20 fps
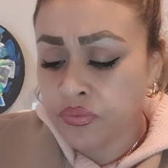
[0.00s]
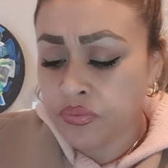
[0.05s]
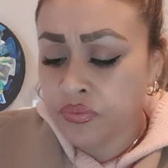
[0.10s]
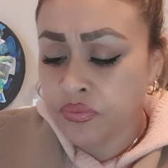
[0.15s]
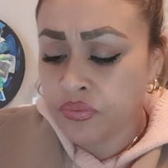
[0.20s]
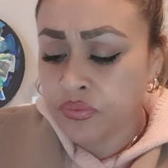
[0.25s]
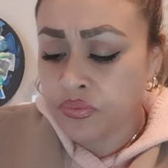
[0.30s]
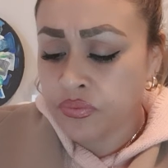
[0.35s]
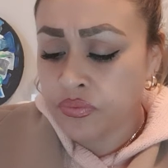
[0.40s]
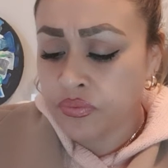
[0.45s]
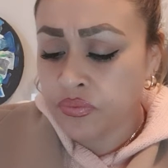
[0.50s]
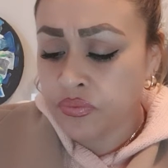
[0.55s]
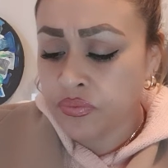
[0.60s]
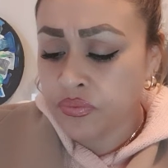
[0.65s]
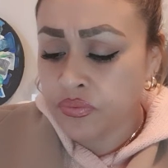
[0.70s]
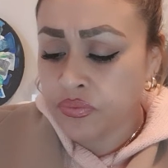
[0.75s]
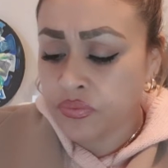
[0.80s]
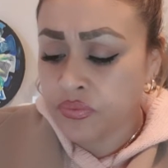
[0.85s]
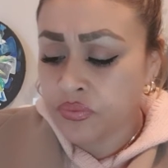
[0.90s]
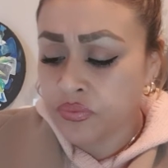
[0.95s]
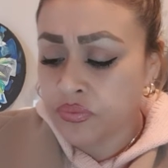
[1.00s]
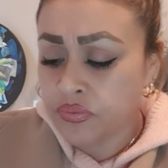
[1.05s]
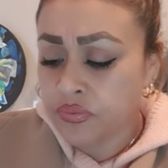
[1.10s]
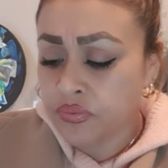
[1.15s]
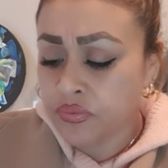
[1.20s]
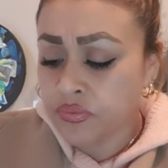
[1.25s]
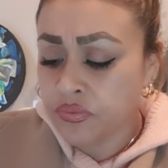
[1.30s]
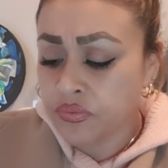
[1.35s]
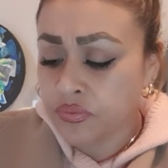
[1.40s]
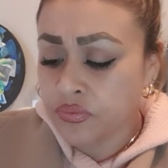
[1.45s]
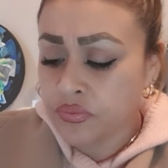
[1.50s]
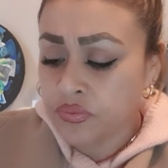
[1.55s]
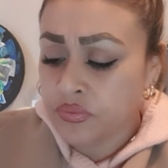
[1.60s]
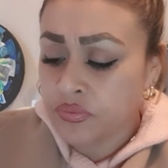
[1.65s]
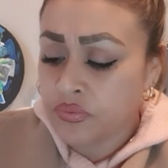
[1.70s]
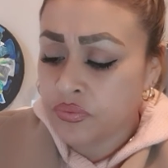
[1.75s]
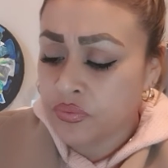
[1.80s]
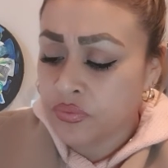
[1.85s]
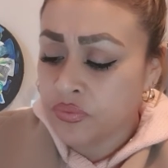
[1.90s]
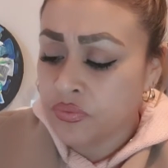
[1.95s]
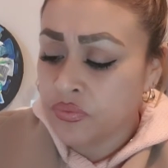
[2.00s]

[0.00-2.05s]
Nothing is said.